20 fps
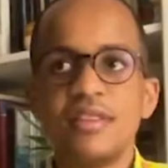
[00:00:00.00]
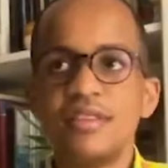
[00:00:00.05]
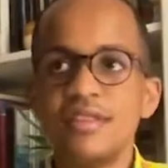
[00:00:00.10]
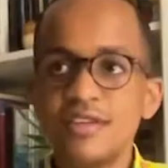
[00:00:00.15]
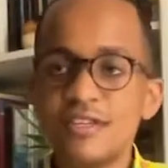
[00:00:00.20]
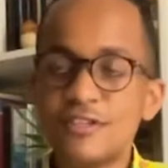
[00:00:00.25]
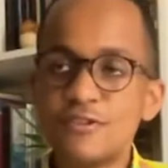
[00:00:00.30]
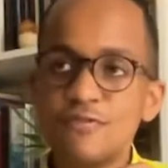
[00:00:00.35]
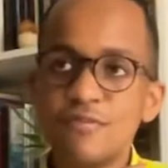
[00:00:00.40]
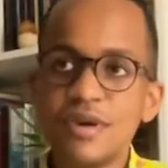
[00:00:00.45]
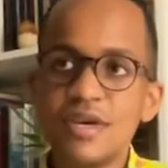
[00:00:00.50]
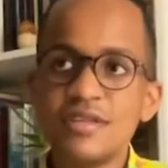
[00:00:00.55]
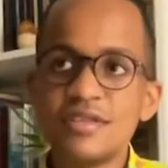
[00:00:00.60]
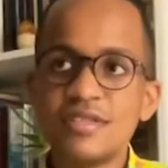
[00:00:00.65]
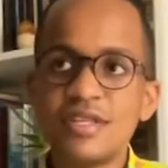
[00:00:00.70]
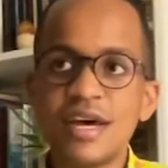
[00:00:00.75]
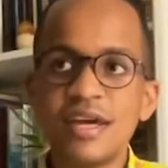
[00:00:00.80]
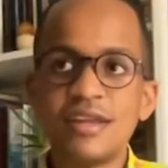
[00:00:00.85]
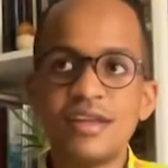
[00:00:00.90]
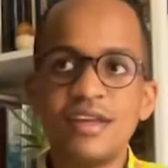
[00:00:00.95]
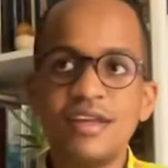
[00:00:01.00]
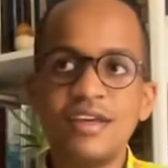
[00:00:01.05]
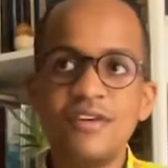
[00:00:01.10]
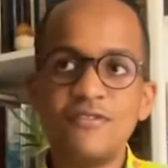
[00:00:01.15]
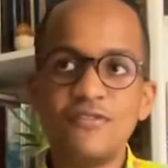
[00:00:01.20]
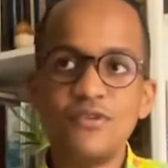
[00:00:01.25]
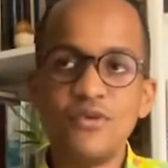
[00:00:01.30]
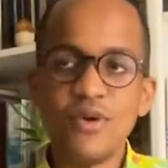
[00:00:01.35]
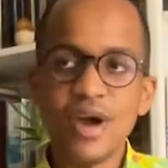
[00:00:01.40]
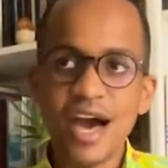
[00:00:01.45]
this means that
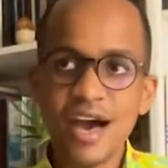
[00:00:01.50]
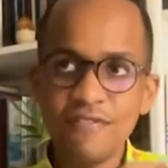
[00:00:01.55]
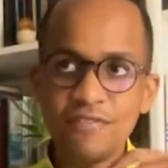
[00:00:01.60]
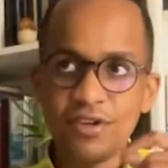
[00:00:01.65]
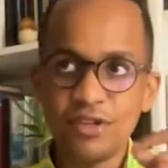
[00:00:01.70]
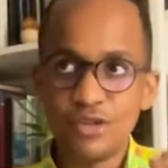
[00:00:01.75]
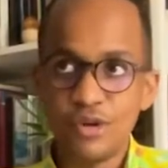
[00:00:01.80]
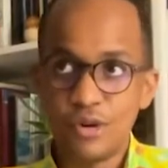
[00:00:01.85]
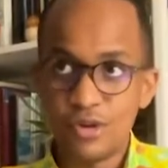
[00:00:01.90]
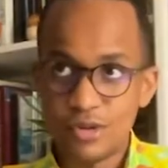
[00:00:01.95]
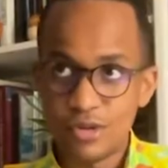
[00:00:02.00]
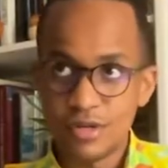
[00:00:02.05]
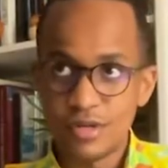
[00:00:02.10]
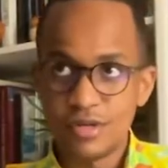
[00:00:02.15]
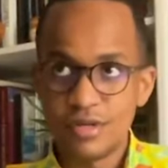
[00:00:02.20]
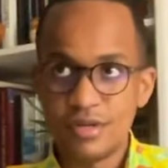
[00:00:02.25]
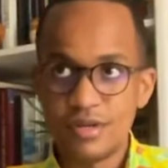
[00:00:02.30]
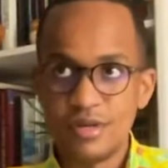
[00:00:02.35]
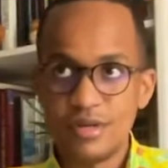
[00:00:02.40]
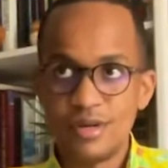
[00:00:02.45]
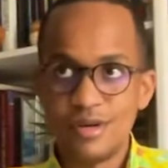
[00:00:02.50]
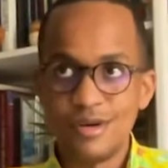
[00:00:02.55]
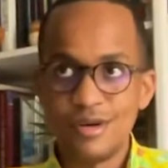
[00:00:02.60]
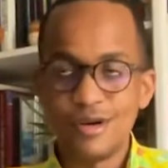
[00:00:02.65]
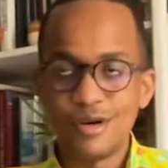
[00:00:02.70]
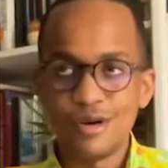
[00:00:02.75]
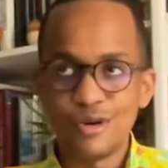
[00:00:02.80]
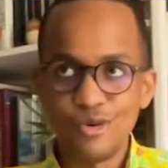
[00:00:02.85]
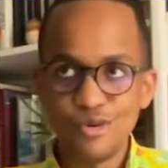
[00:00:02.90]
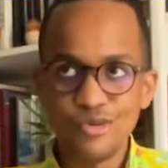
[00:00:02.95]
if you have a daughter
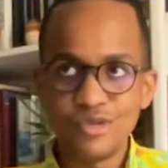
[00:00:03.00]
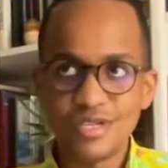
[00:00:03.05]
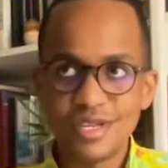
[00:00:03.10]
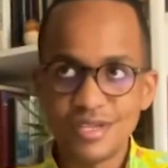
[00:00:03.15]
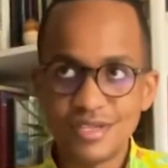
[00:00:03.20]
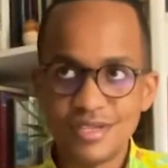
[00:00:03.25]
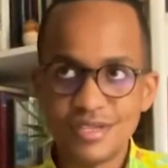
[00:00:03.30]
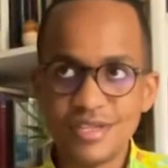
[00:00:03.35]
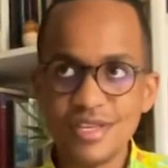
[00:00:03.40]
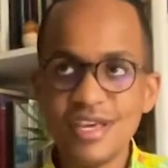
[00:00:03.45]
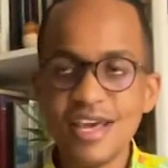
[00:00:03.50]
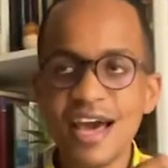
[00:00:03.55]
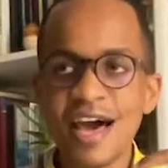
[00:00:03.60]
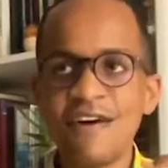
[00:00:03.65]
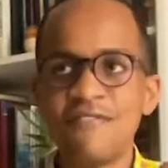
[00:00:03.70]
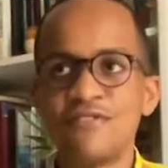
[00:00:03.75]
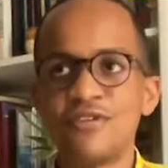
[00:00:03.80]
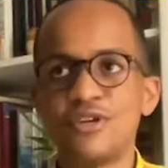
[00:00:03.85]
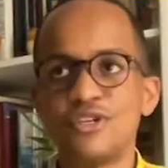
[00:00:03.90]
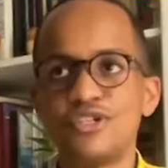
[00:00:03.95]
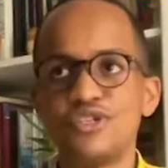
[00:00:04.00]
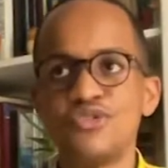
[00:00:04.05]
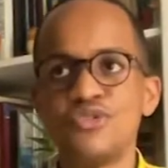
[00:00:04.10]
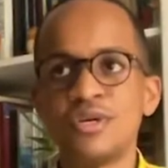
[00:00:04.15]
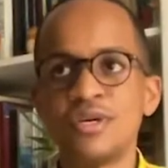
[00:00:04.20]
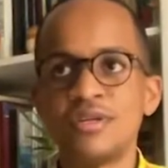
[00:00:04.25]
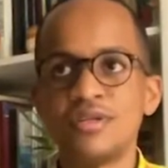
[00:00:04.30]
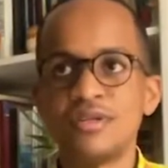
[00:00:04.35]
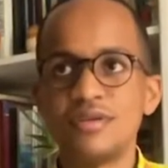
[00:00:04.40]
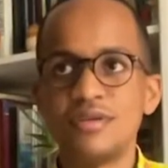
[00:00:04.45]
who's a C average
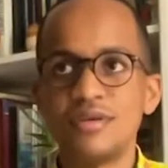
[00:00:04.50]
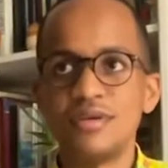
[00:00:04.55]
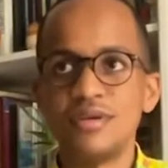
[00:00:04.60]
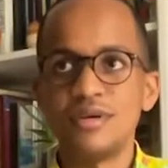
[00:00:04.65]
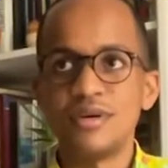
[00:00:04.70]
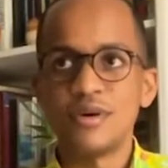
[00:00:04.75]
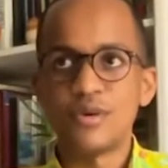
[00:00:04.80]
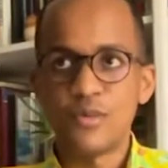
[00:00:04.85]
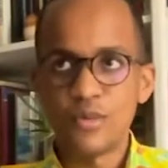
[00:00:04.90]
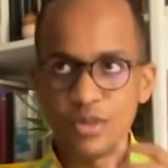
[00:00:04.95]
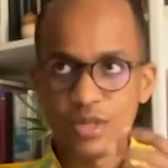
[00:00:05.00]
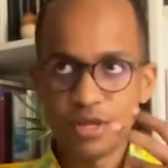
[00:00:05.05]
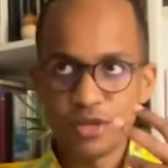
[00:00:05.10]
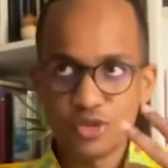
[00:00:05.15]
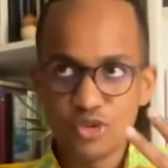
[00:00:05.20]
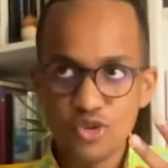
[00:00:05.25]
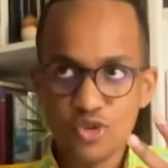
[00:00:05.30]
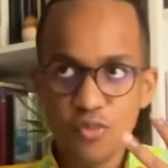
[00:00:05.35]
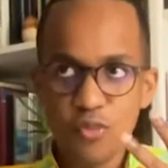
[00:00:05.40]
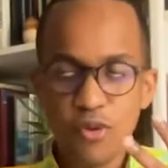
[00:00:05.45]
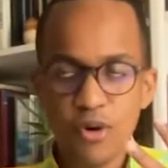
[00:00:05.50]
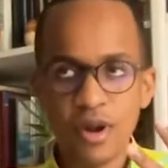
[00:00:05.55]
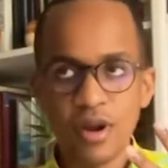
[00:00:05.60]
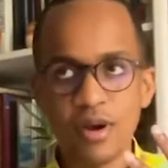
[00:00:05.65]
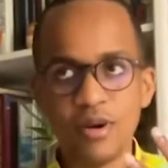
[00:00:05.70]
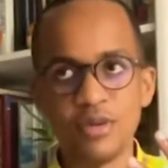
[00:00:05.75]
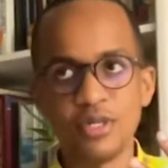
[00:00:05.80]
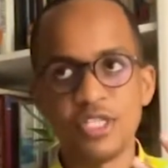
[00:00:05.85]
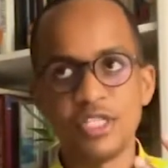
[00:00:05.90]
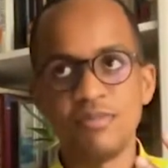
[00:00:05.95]
student with a 2.0
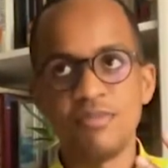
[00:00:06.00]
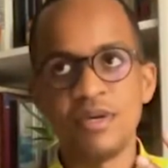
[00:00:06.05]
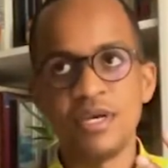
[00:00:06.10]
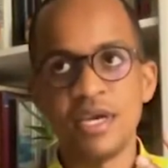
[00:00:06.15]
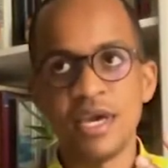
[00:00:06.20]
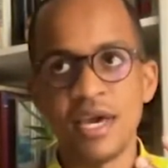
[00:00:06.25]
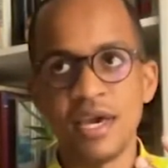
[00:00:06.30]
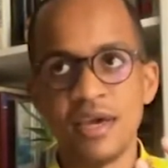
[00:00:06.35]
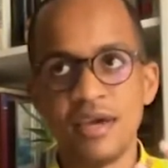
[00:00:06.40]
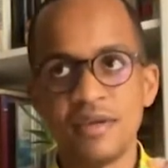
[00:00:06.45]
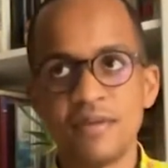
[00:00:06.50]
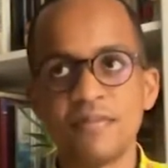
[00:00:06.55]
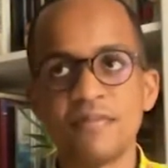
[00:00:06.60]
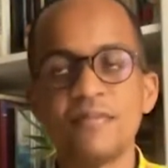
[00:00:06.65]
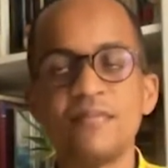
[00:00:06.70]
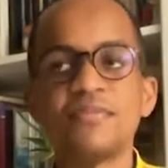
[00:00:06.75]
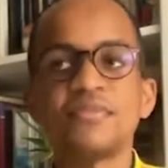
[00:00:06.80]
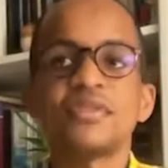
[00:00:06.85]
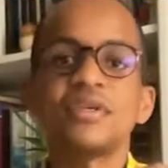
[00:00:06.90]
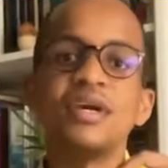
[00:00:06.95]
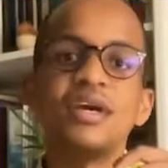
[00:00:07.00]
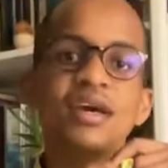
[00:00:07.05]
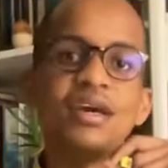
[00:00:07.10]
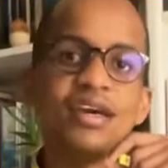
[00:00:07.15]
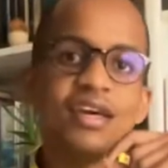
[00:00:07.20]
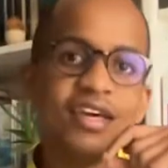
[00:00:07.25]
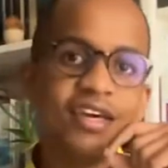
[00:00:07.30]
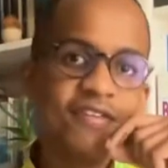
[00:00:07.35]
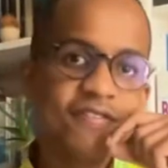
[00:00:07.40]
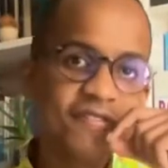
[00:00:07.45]
GPA,
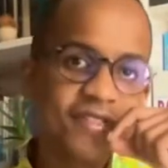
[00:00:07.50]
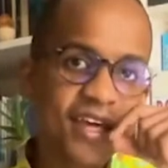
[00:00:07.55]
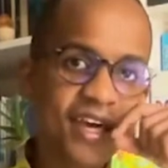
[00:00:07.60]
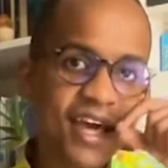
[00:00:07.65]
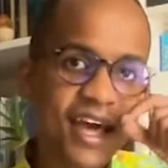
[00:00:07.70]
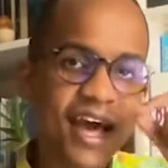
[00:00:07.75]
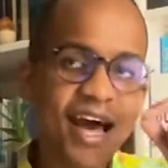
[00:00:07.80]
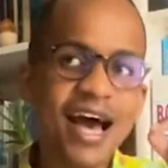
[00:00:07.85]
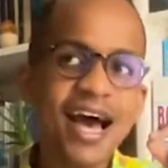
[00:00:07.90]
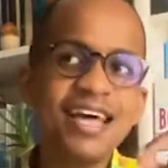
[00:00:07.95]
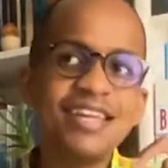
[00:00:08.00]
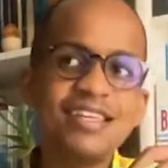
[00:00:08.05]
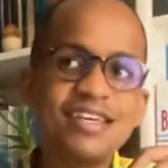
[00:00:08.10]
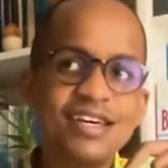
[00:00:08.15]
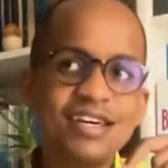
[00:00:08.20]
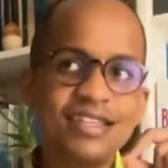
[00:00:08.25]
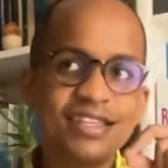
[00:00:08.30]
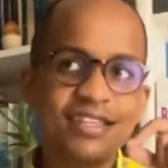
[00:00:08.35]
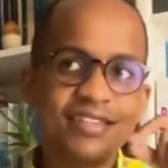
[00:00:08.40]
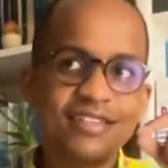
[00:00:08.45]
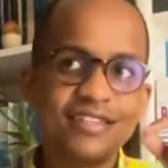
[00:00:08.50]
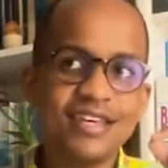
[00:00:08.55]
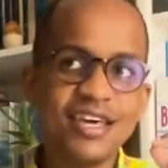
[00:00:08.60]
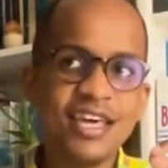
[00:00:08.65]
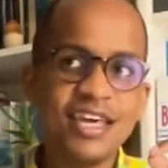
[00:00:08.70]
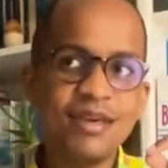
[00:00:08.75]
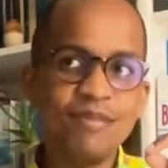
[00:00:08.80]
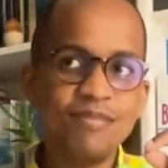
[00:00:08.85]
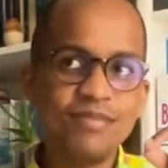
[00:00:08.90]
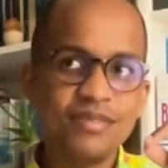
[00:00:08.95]
if they had the
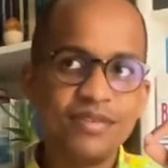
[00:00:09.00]
same